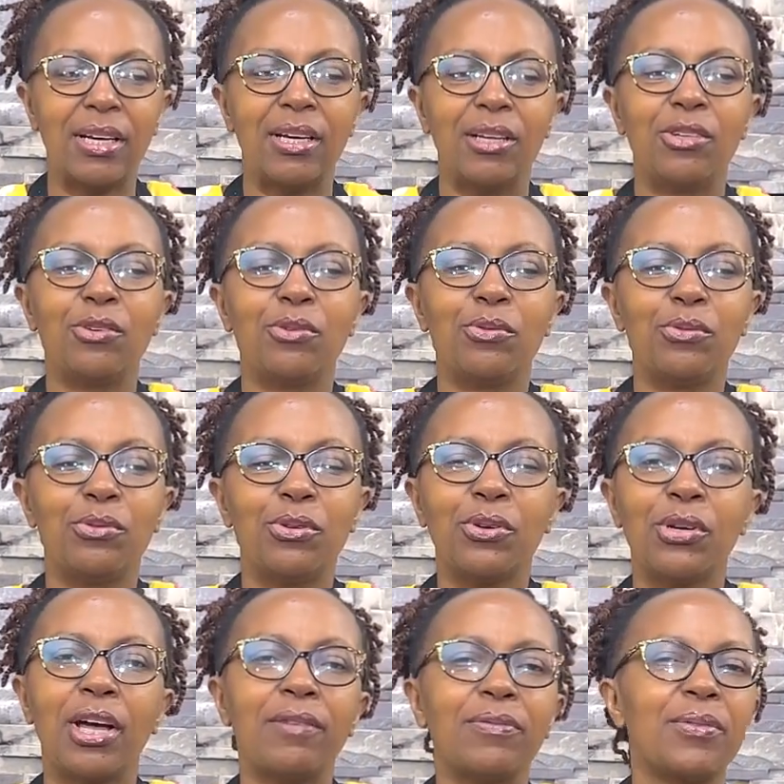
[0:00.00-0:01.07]
You
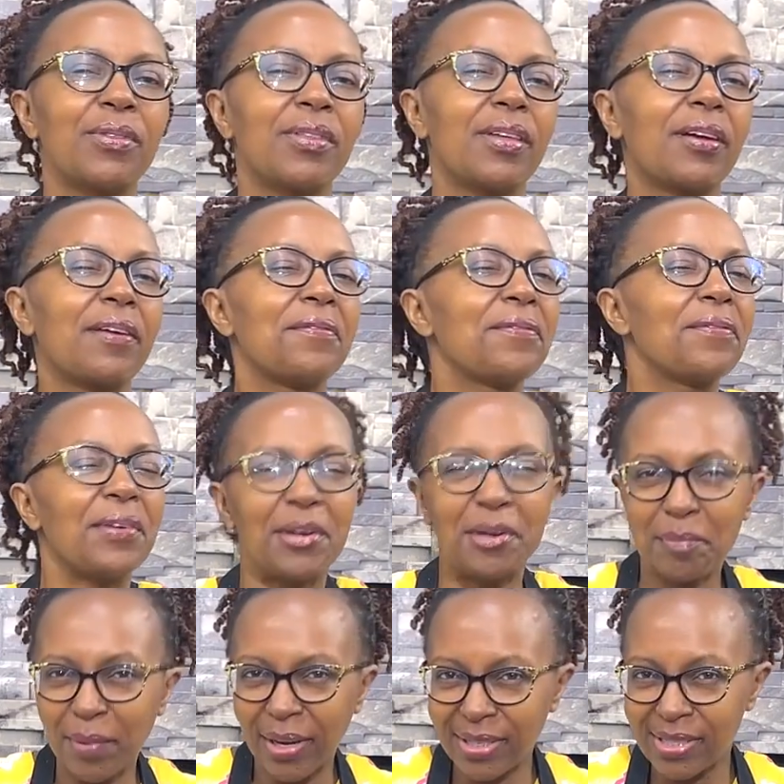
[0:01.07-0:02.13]
don't have to think very
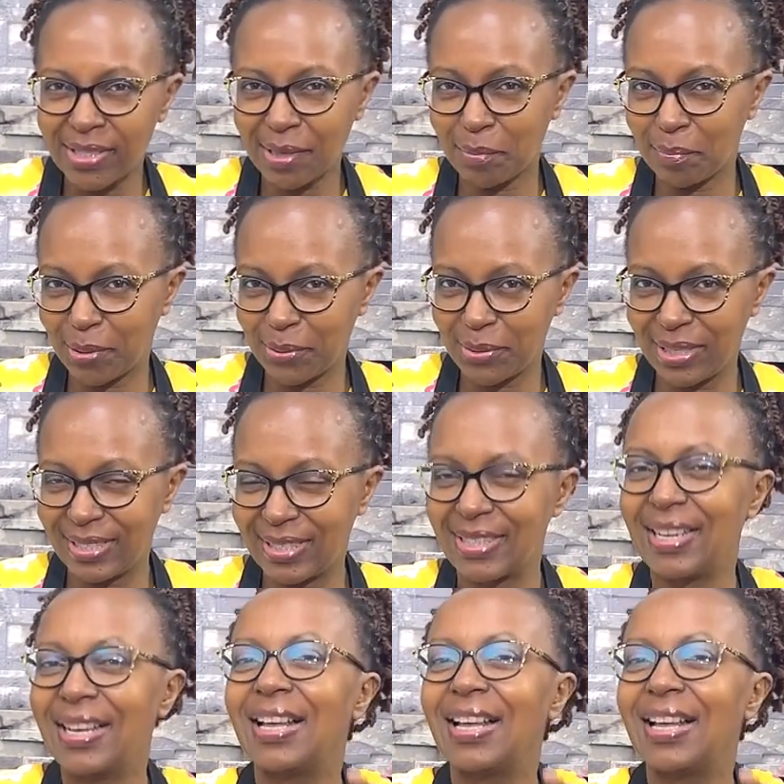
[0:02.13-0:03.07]
much about it.